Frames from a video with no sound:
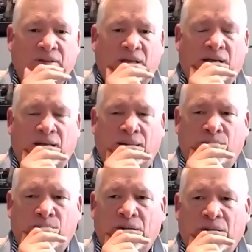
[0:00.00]

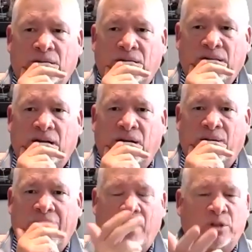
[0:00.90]
um, you know,
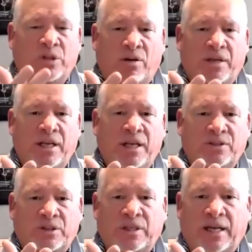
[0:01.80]
and I were talking
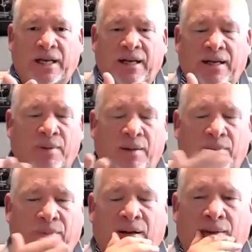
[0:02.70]
yesterday. Uh,
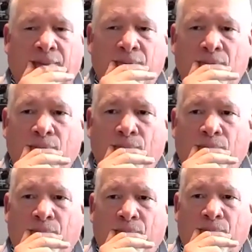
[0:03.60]
um,
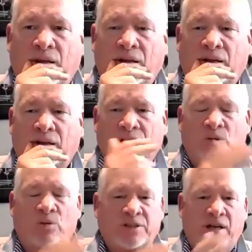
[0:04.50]
uh, someone
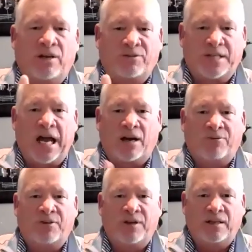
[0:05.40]
wants to get into
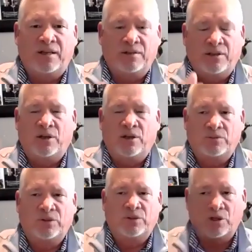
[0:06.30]
photography and, you know,
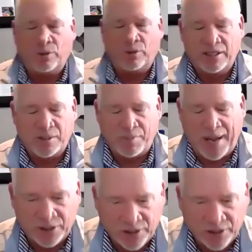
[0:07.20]
start doing it. It's a passion of